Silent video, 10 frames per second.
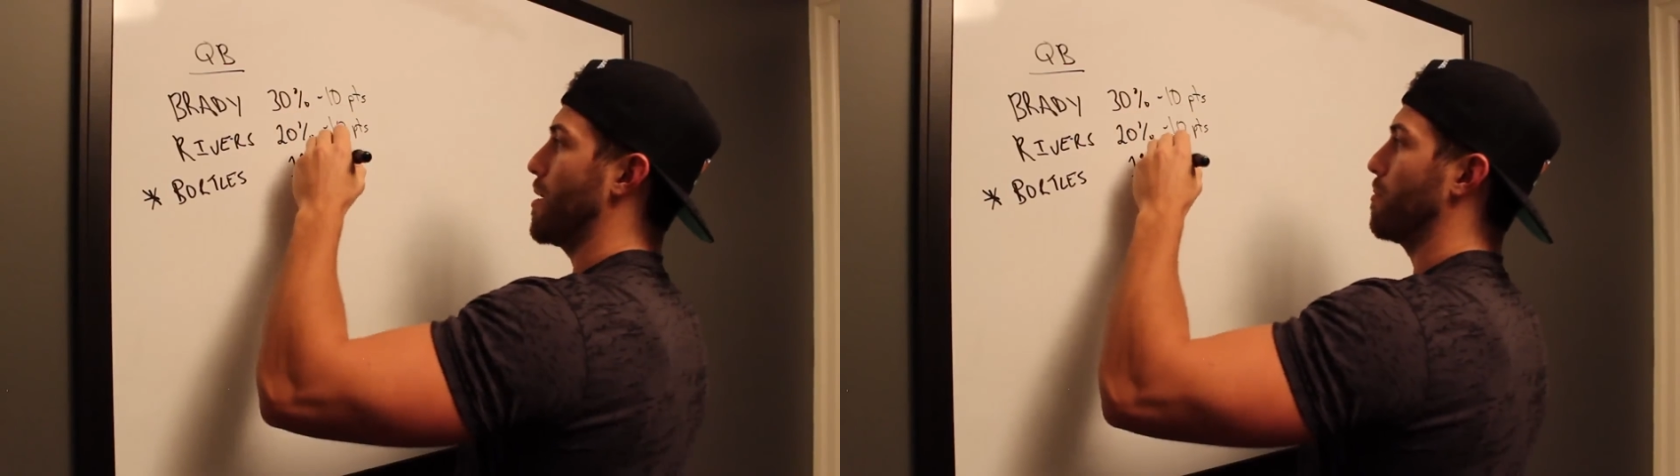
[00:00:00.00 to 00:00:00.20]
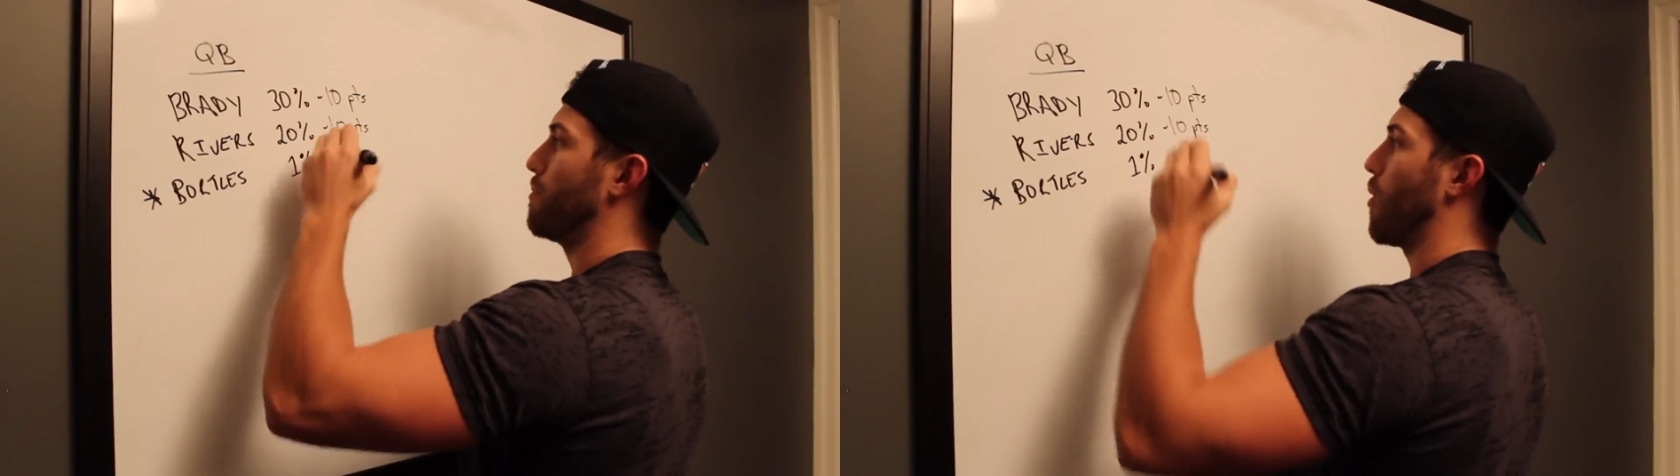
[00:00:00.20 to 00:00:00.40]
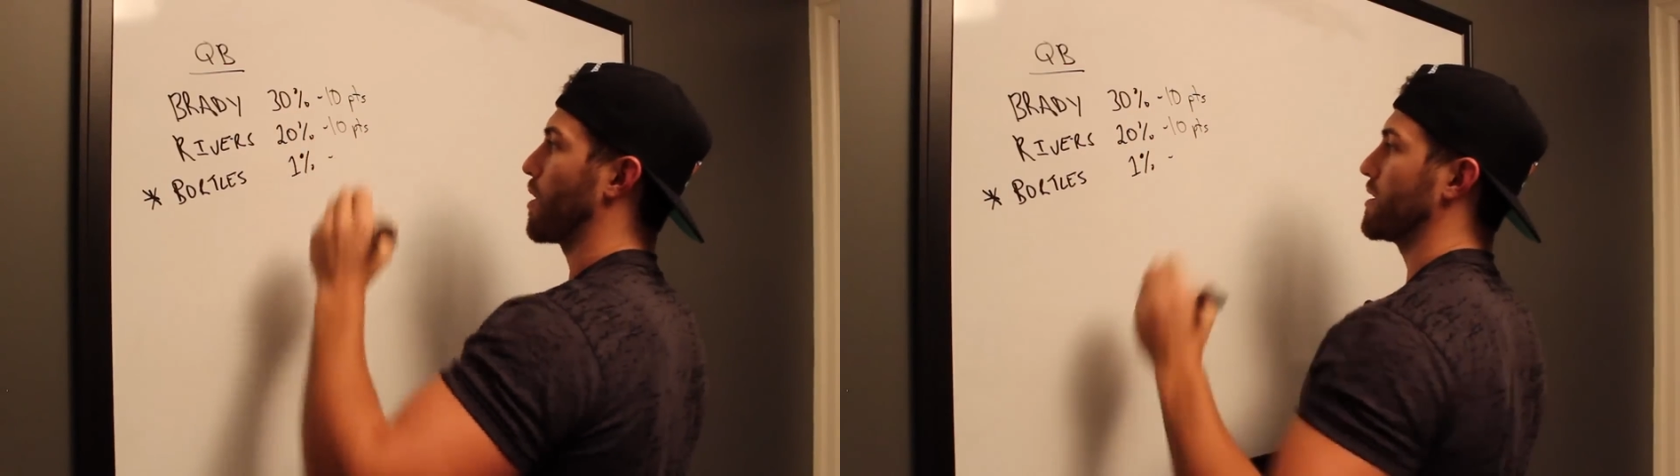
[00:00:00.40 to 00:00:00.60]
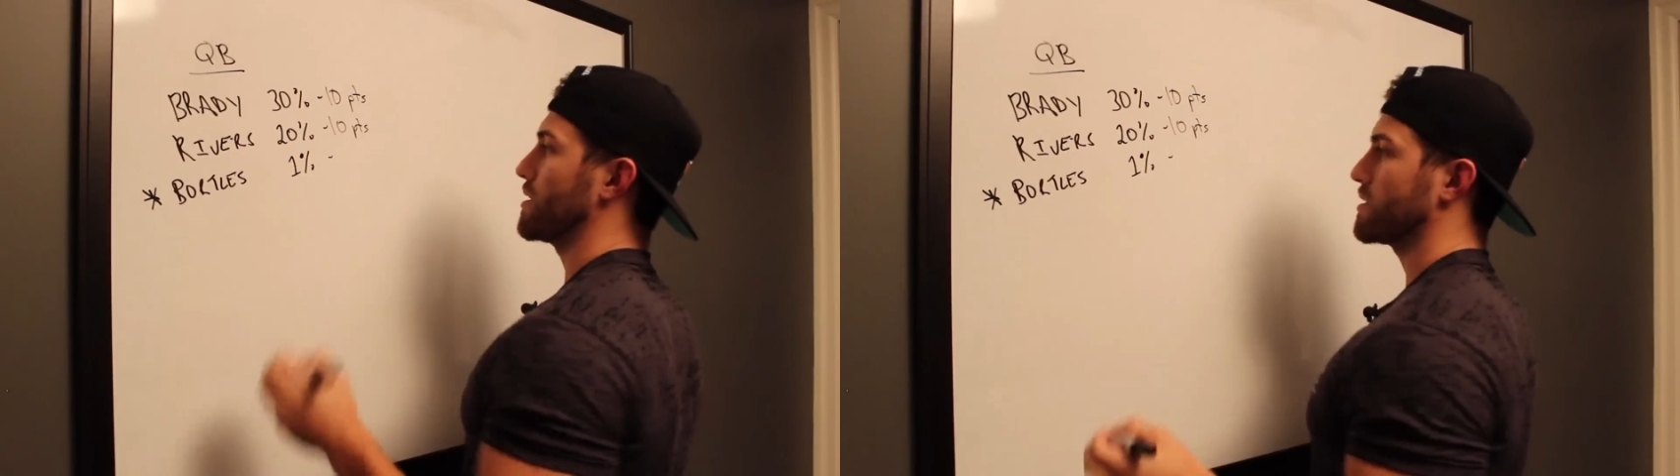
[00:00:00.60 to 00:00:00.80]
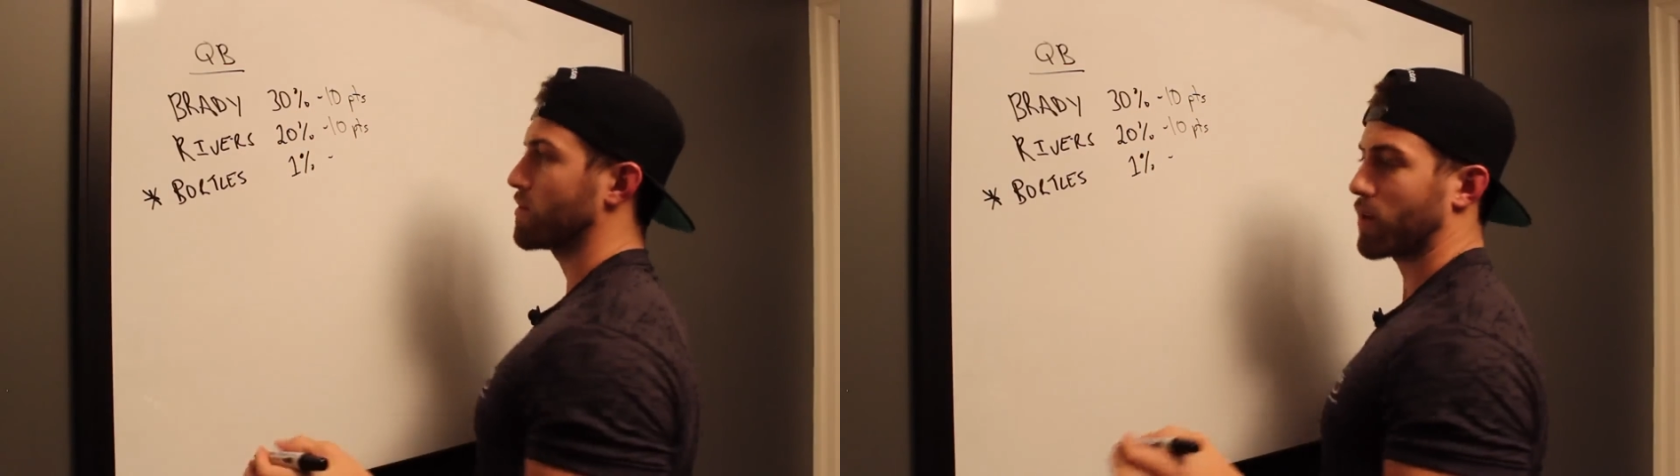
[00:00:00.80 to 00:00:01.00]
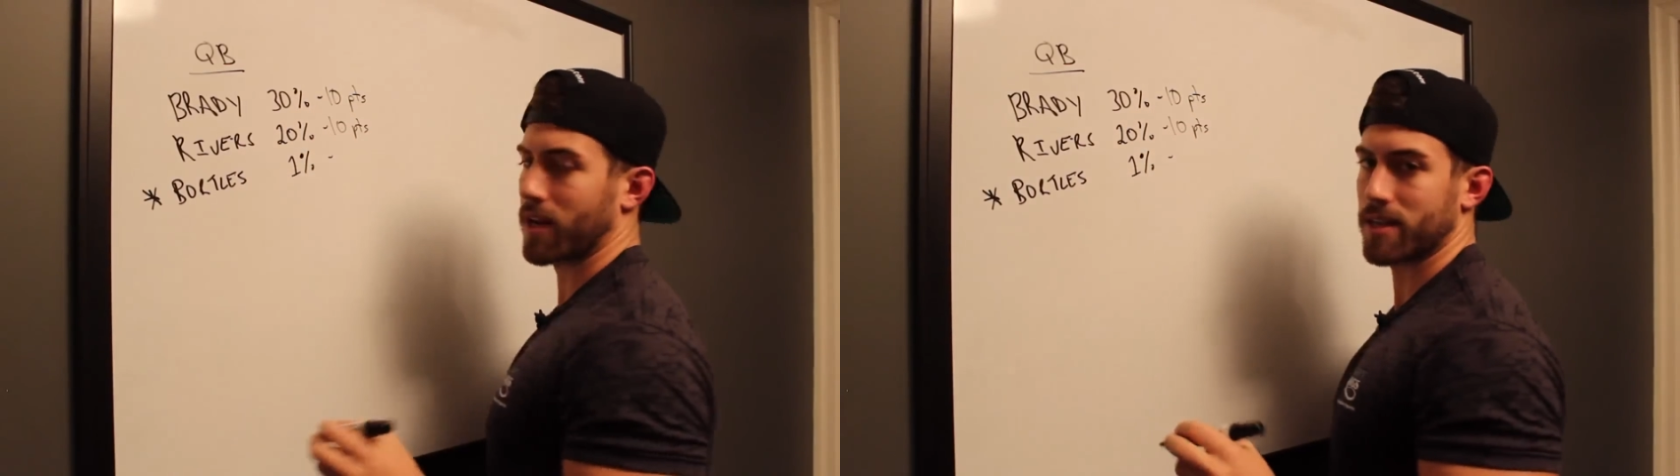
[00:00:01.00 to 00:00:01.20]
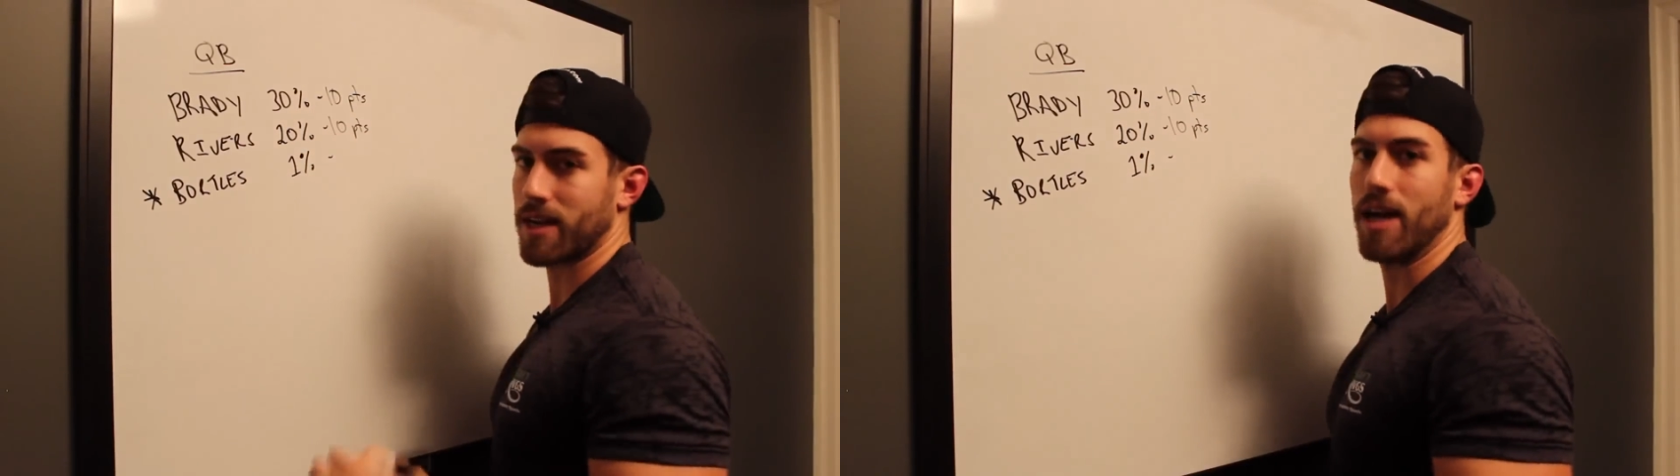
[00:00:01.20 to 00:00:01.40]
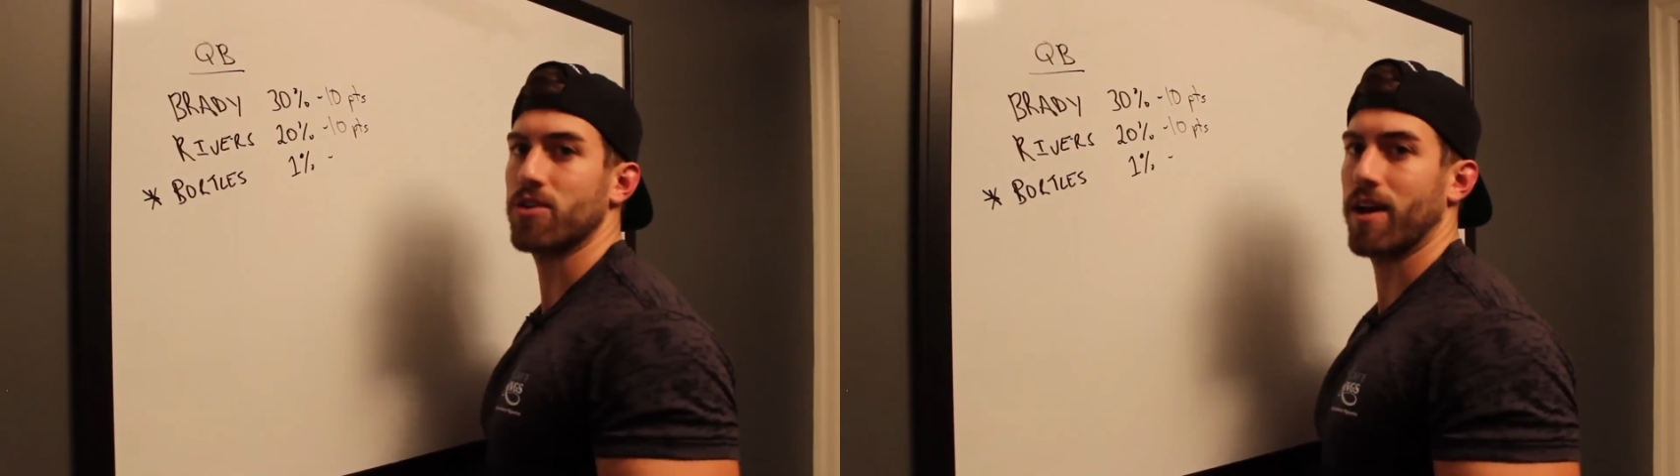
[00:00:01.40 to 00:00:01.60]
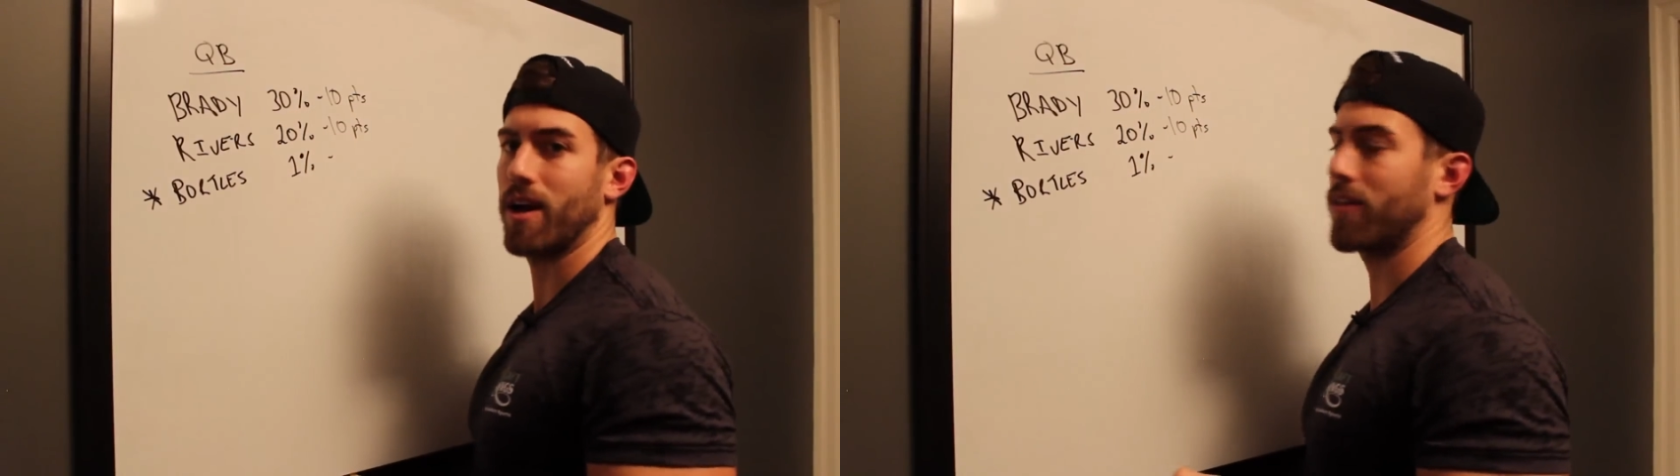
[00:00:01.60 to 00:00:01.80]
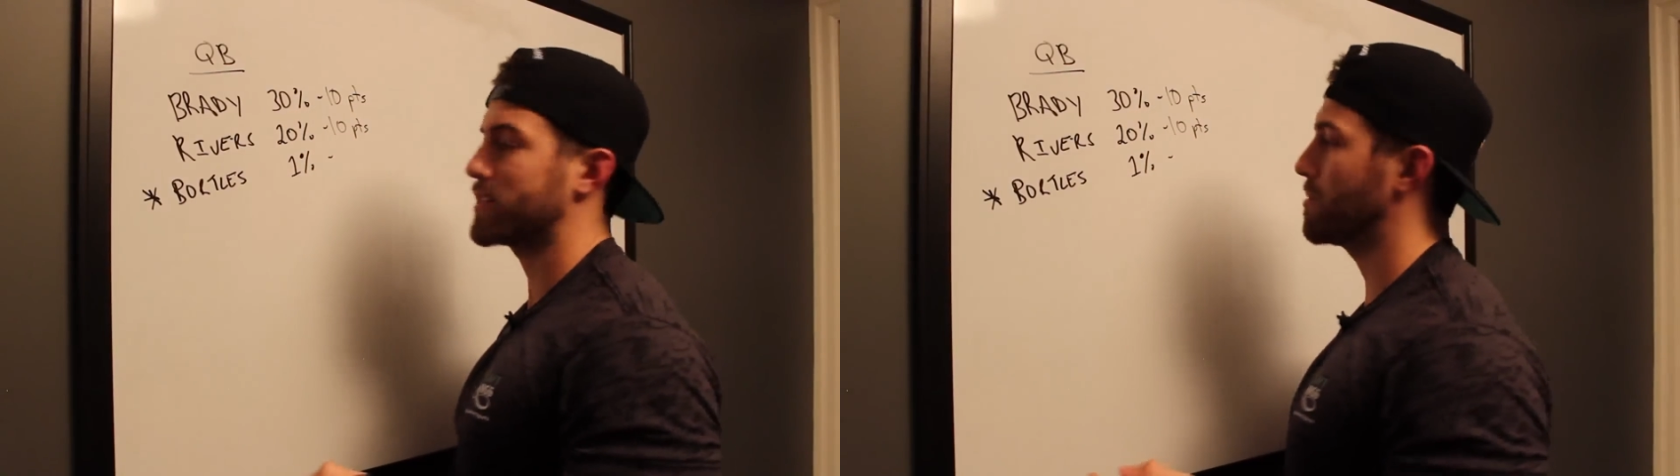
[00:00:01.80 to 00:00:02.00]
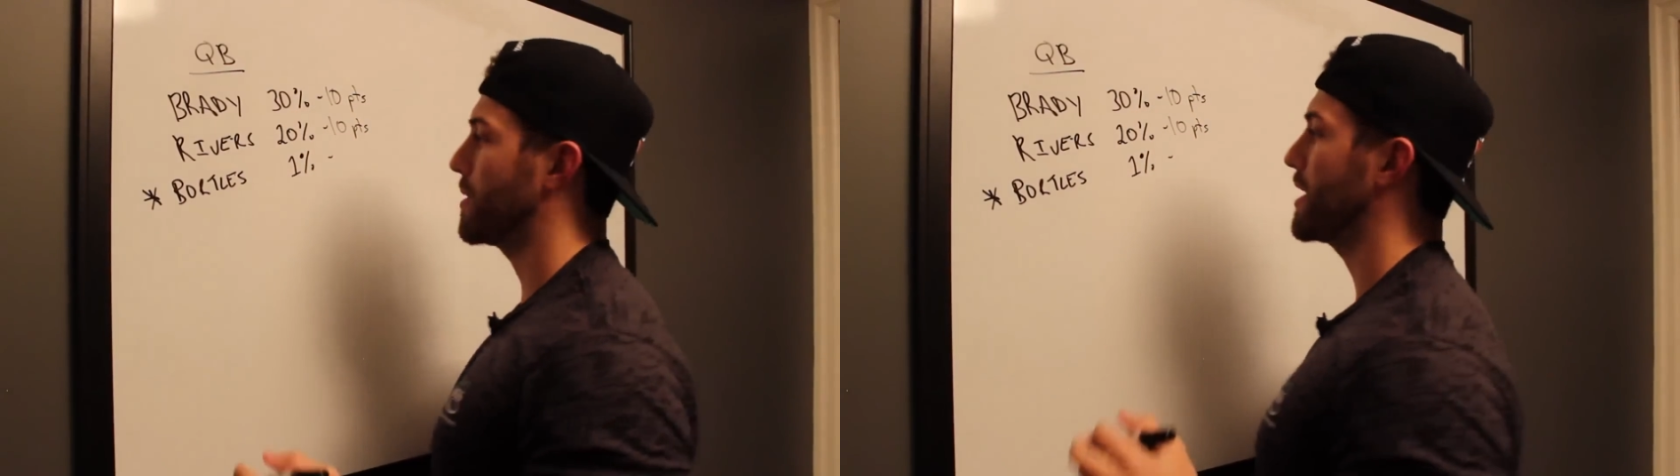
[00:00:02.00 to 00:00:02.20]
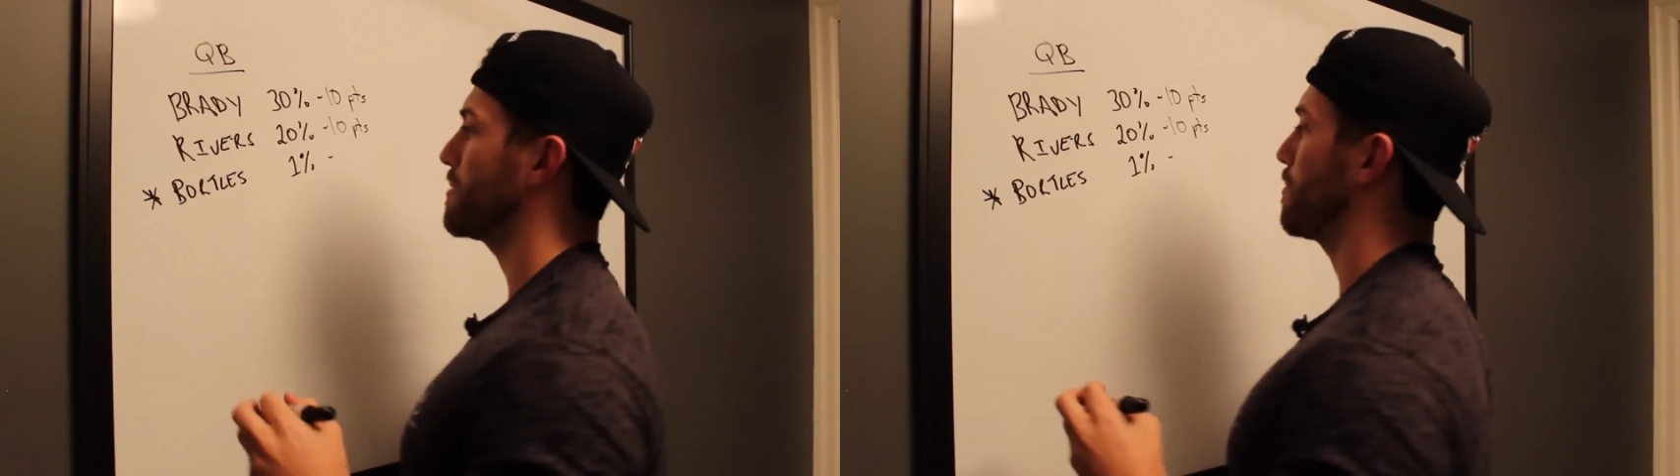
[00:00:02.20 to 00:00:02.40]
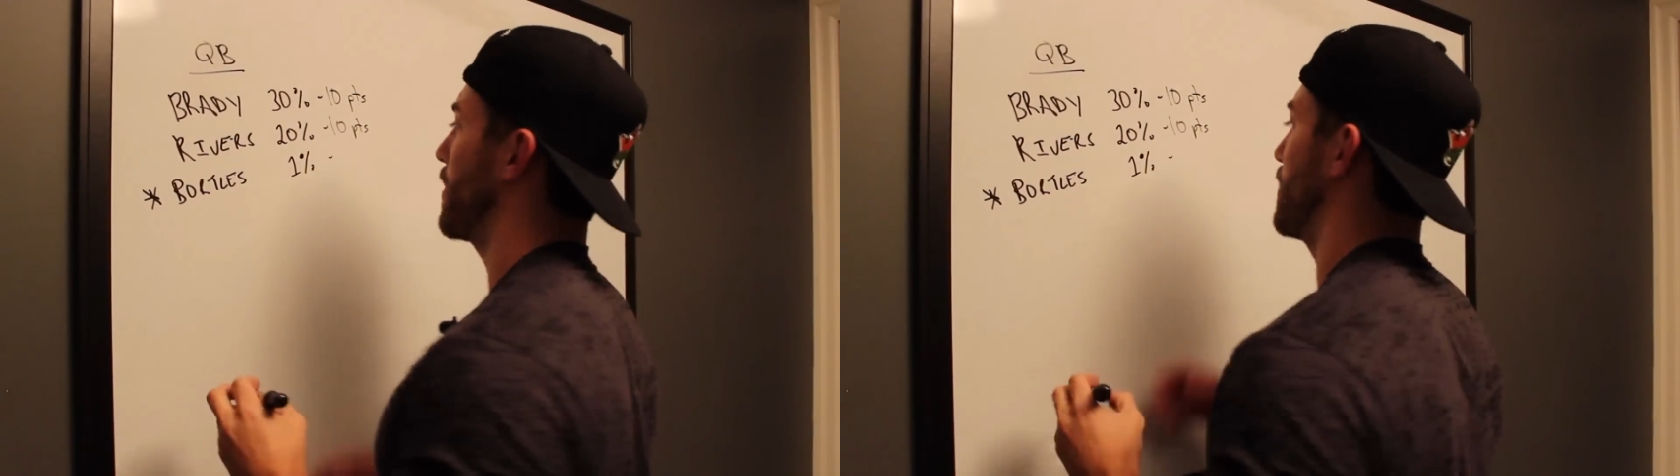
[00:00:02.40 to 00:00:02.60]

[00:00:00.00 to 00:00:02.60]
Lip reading: Bortles, we're gonna exaggerate on this a bit,